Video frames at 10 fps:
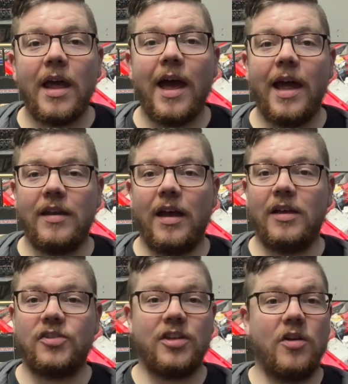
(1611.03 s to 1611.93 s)

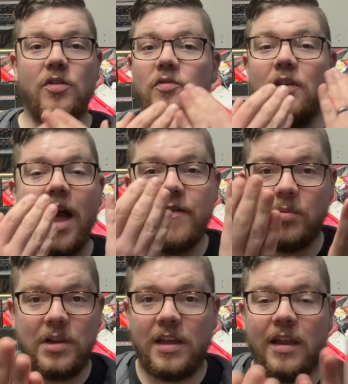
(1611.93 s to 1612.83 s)
and so
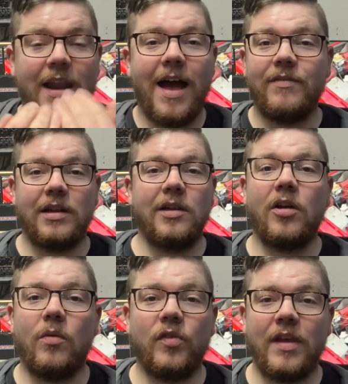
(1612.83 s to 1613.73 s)
everybody can have a little
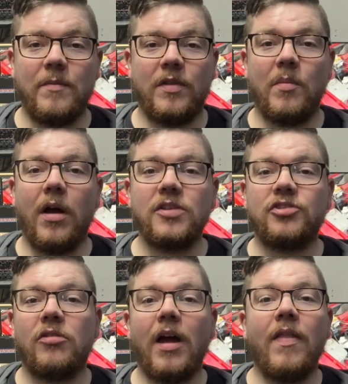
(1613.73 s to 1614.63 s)
look at what's happening with the
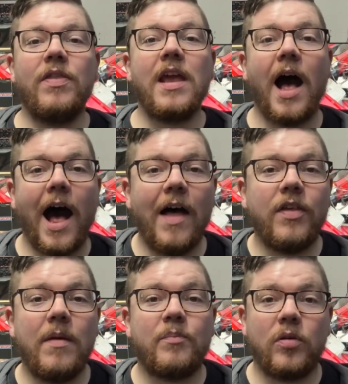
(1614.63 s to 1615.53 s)
Maestro and the
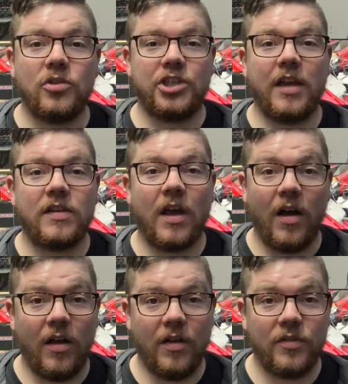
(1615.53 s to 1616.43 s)
other project
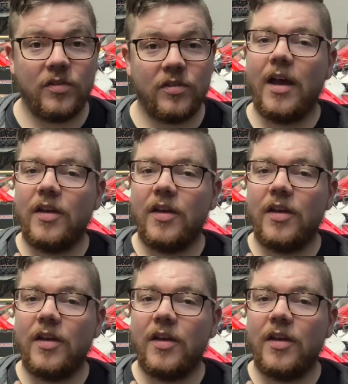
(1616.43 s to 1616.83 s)
cars.